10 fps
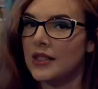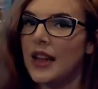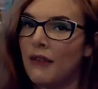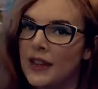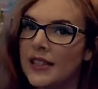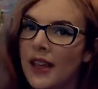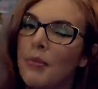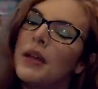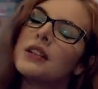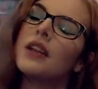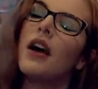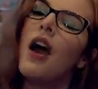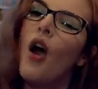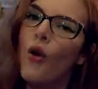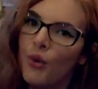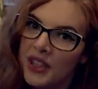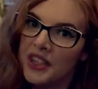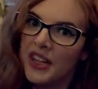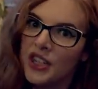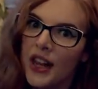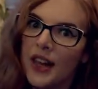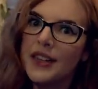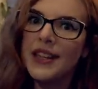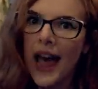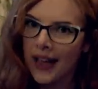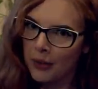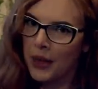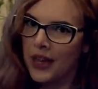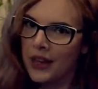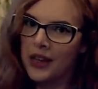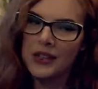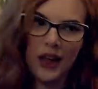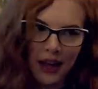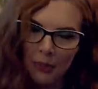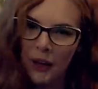definitely take a picture with Nigella, tag me in it, tag